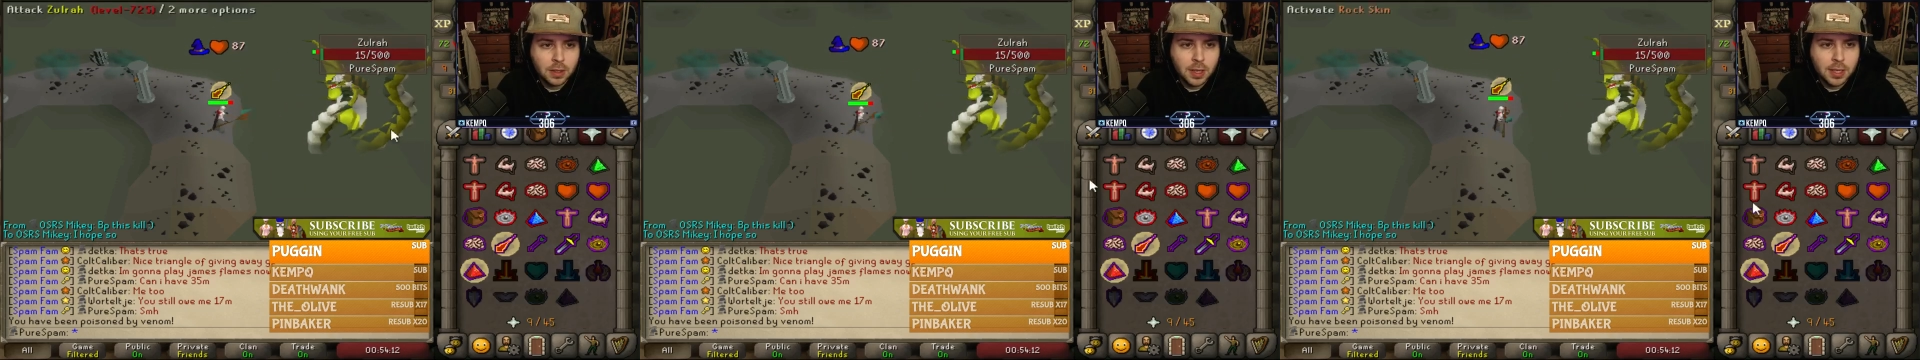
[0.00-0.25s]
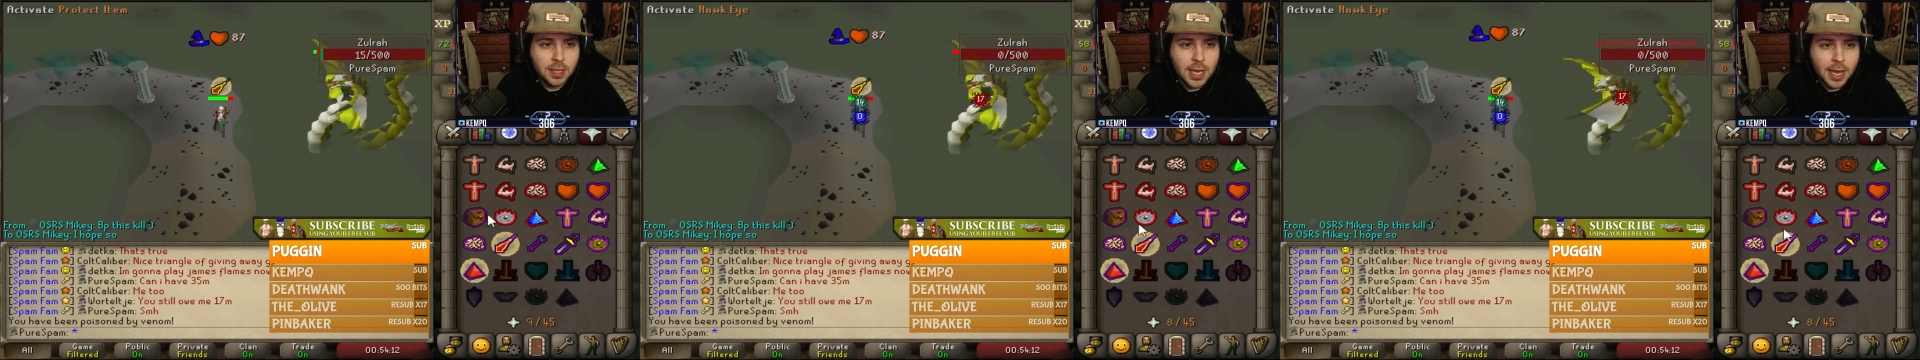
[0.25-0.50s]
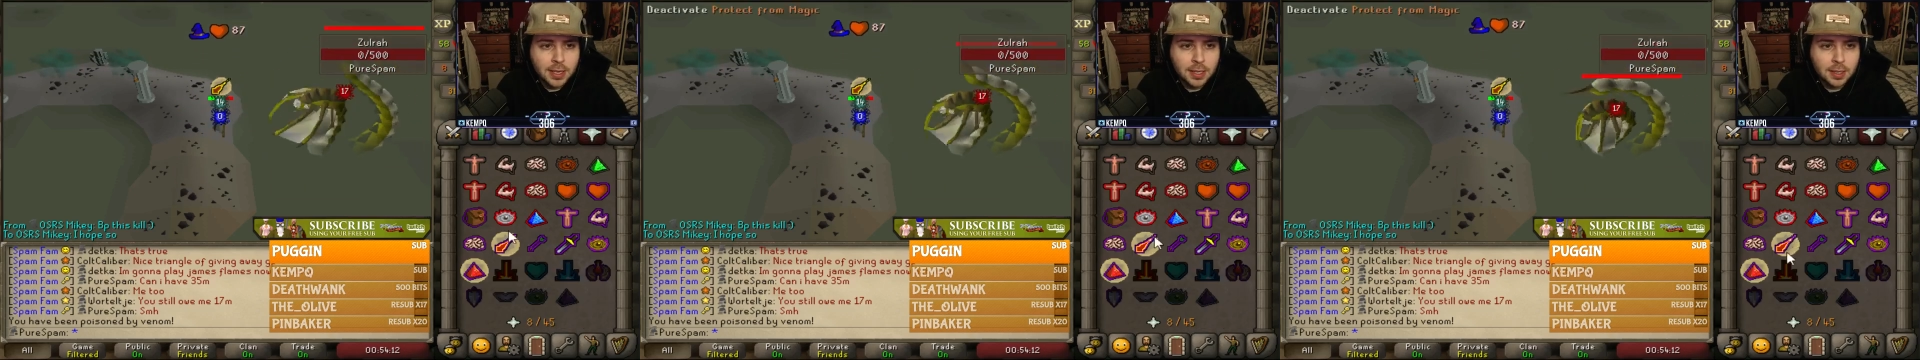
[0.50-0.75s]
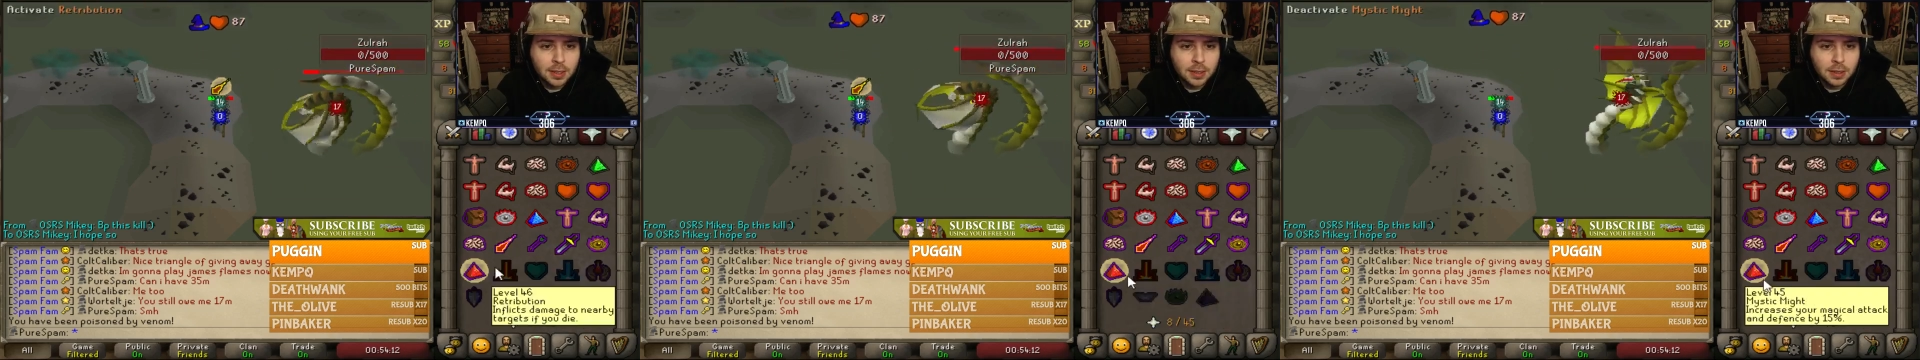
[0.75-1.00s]
Is he dead?
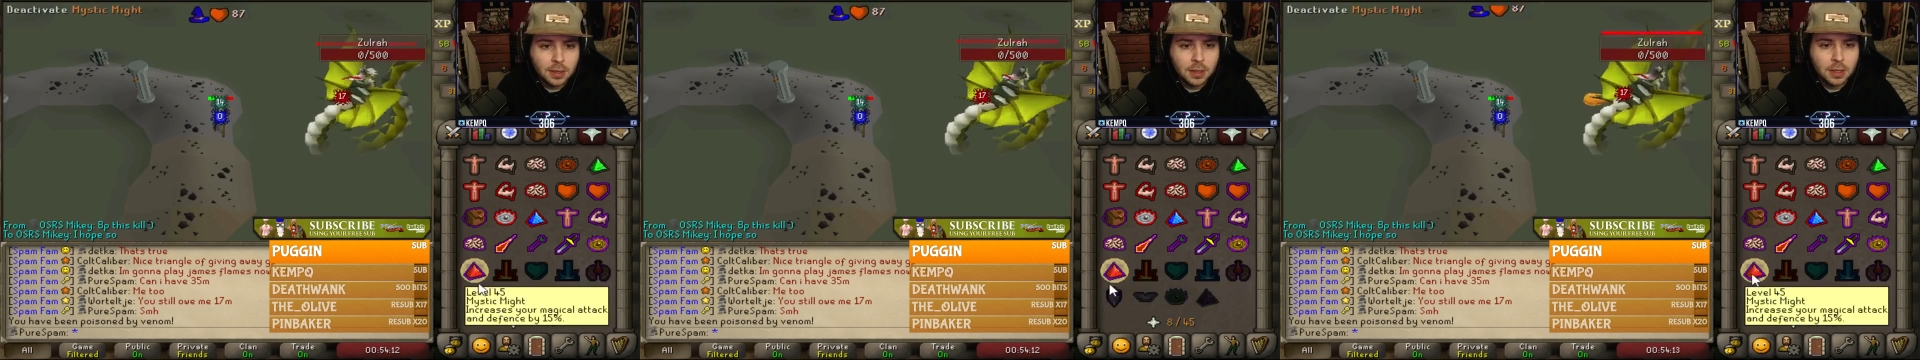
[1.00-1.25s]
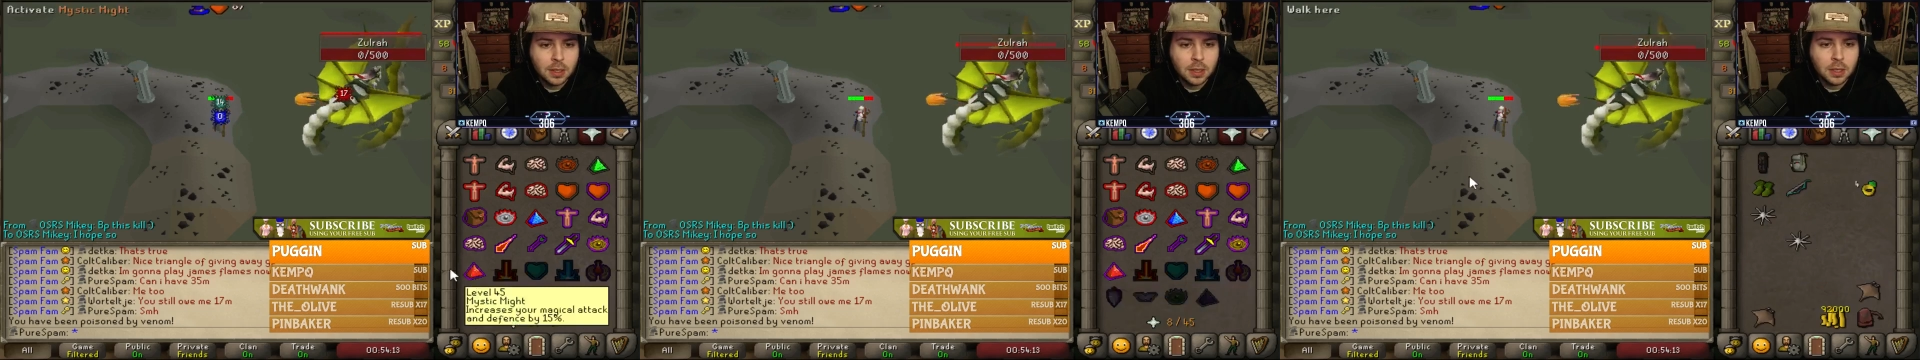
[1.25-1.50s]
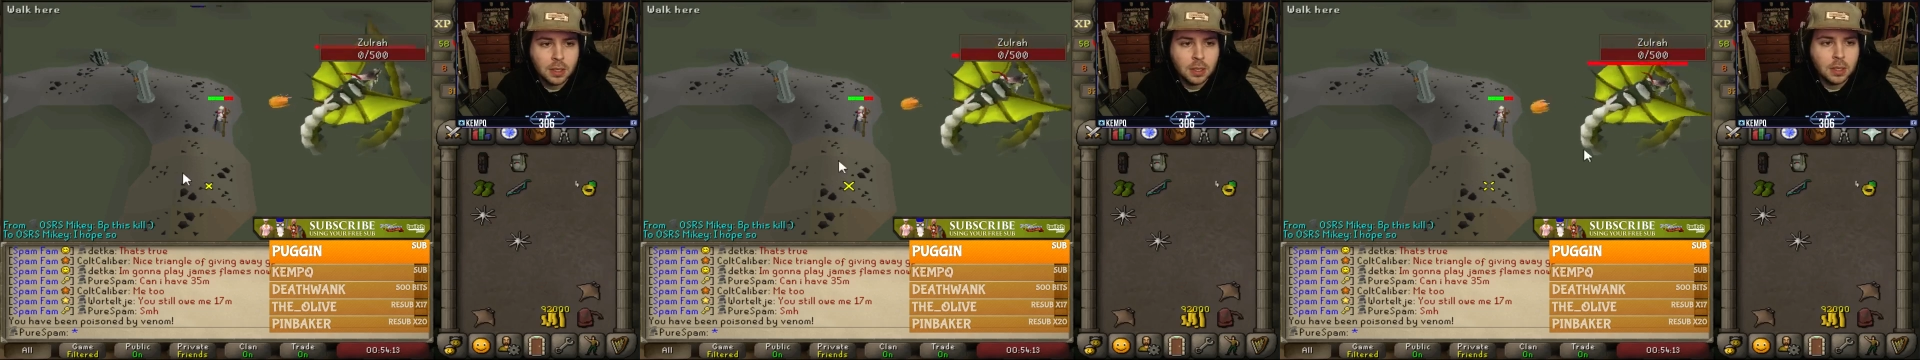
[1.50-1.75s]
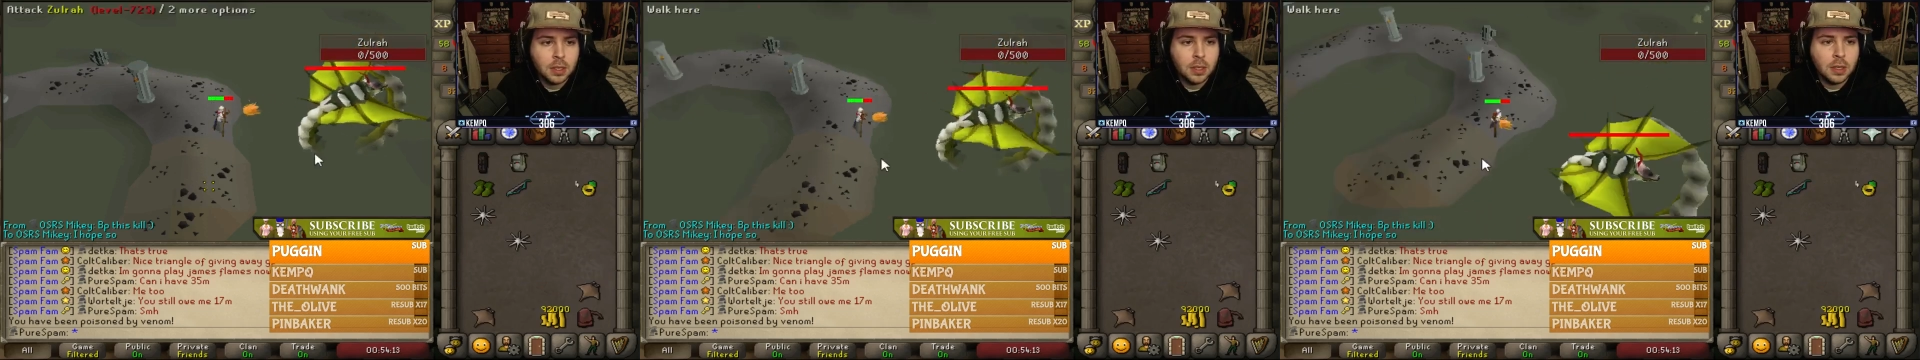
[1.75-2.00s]

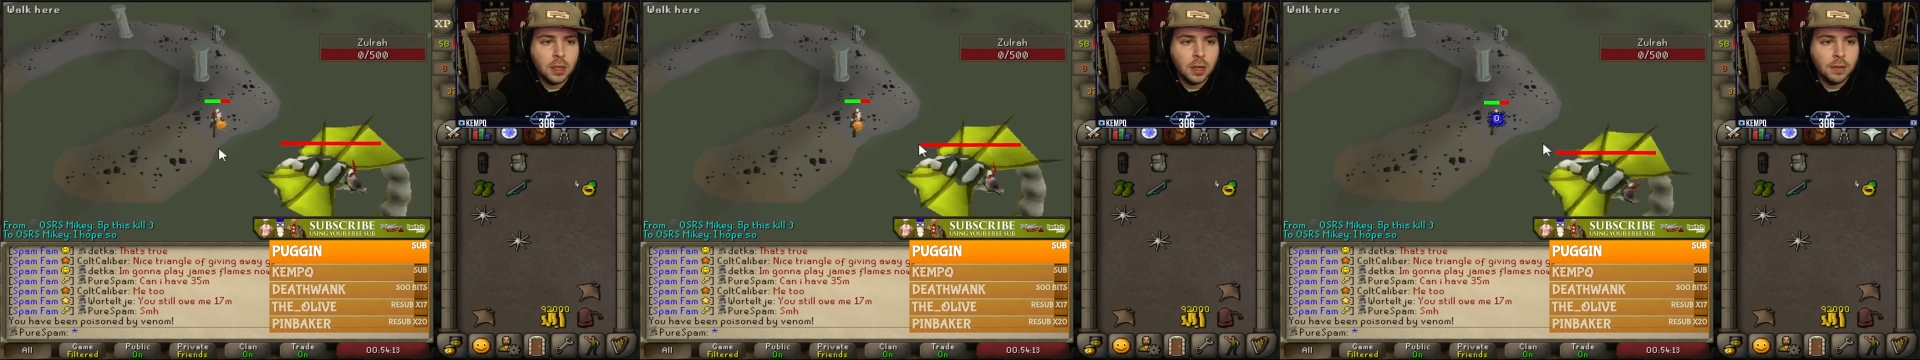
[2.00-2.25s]
Oh,